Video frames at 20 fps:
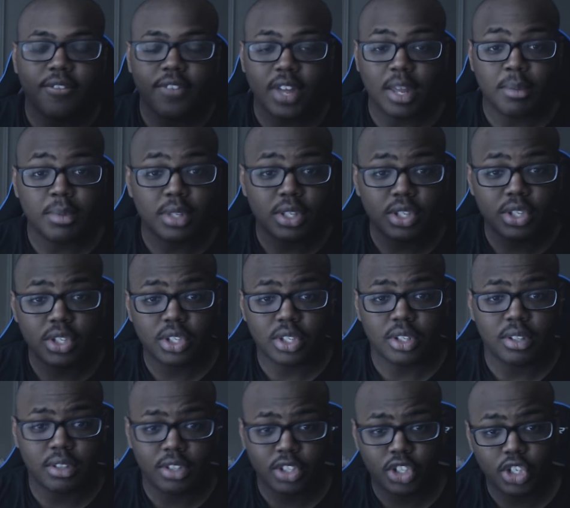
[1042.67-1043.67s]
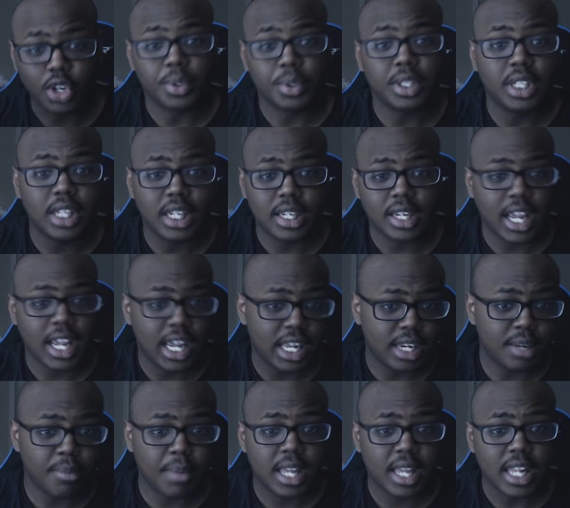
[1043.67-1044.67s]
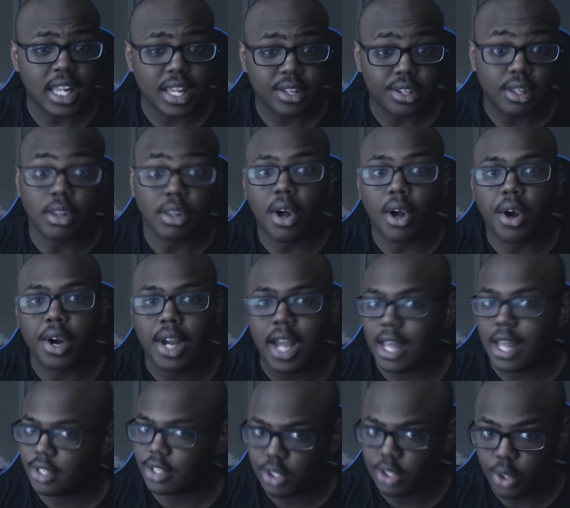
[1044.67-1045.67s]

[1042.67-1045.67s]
famous shonen anime that's long has